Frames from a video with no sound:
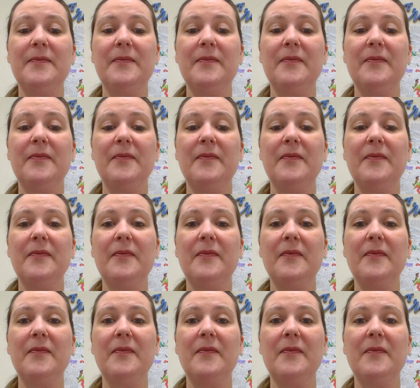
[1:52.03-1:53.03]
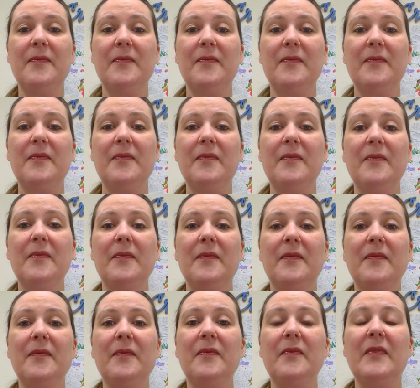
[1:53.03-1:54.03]

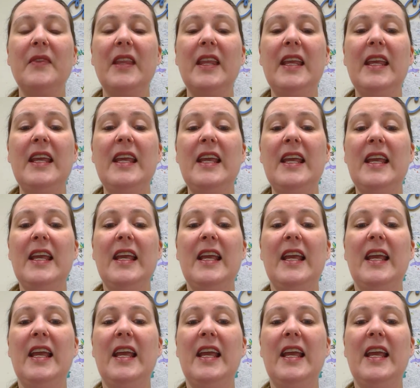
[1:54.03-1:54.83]
(no one is talking)